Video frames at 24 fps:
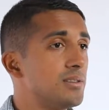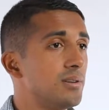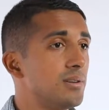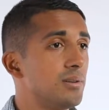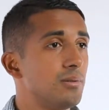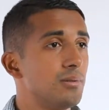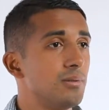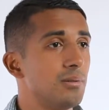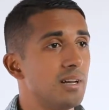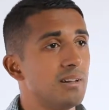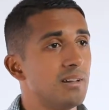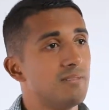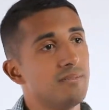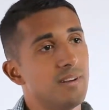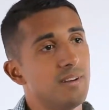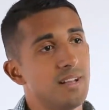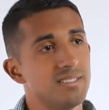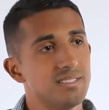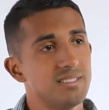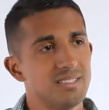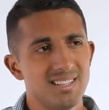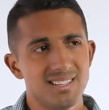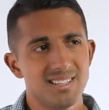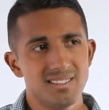so
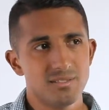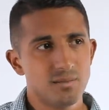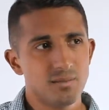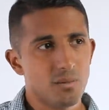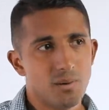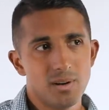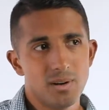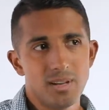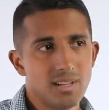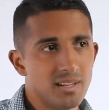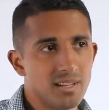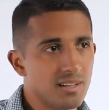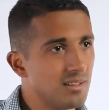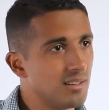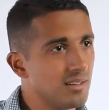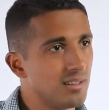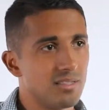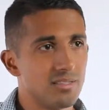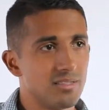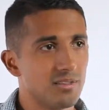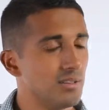investing $20 to